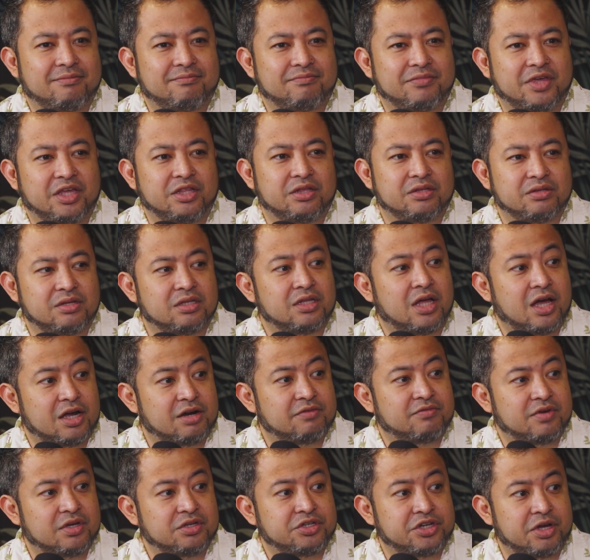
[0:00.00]
and a lot
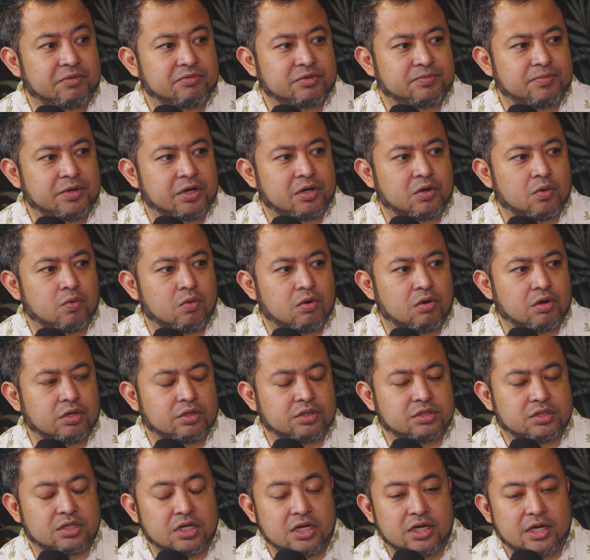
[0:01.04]
of James Beard
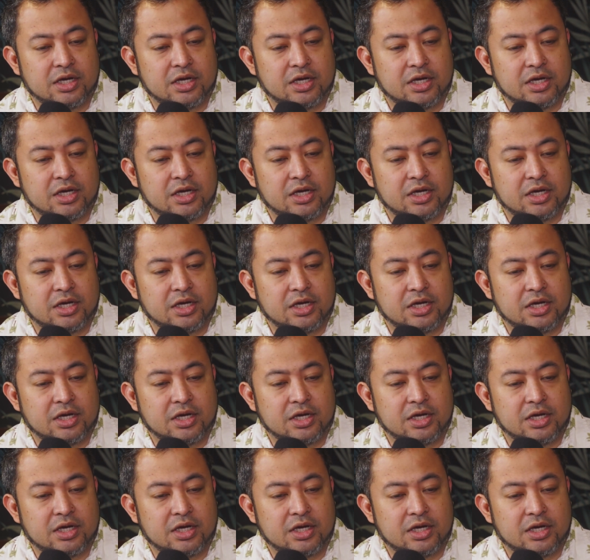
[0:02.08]
awards.